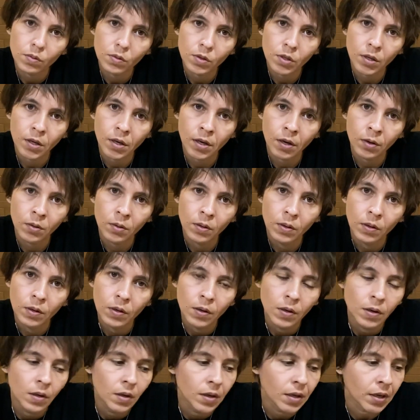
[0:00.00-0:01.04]
you know?
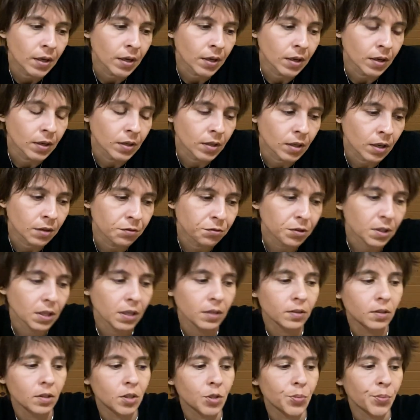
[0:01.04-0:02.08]
And I feel
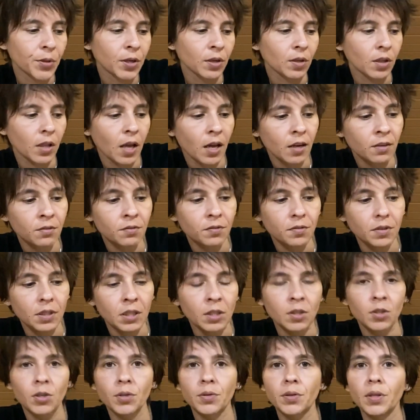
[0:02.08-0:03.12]
like there's been a lot of
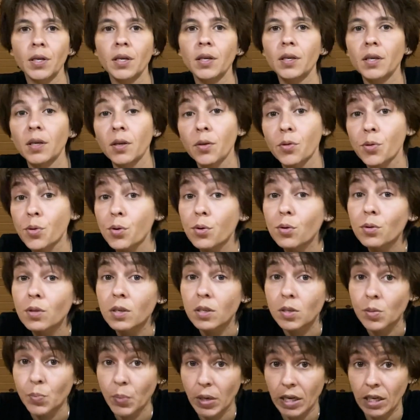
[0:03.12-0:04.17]
inner thinking through
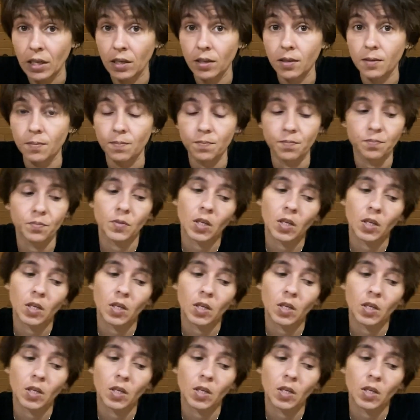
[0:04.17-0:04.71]
this pain.